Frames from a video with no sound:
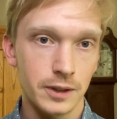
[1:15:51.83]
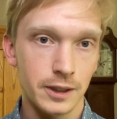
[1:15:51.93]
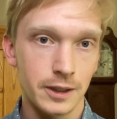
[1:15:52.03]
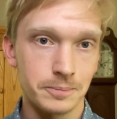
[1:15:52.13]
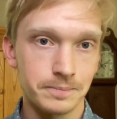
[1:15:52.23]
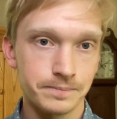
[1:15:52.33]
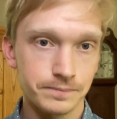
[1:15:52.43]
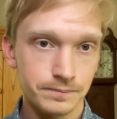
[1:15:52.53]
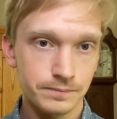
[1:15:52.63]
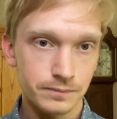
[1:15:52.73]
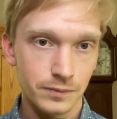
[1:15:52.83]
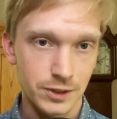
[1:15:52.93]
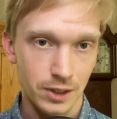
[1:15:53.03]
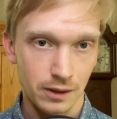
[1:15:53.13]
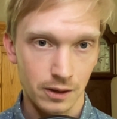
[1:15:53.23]
um,
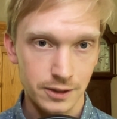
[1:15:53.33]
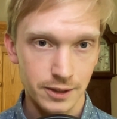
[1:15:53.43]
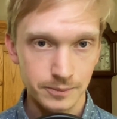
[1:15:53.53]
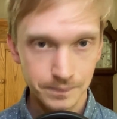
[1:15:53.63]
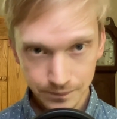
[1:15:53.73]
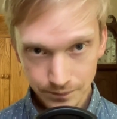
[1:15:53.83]
this kind of content?